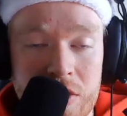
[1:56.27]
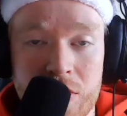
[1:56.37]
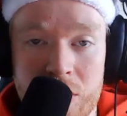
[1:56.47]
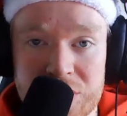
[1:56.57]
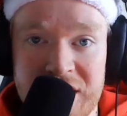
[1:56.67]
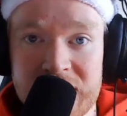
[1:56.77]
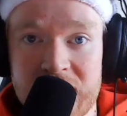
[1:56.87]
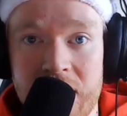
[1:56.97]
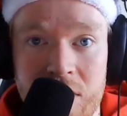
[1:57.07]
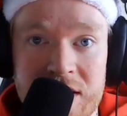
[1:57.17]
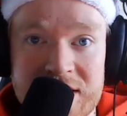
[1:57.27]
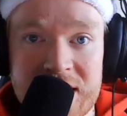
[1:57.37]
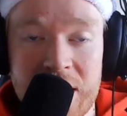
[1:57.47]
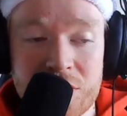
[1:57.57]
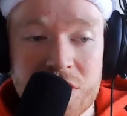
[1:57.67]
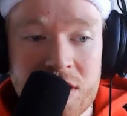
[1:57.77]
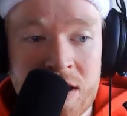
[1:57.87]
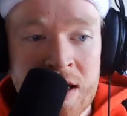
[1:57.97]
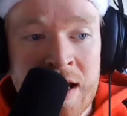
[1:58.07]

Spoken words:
who were traveling across the ocean.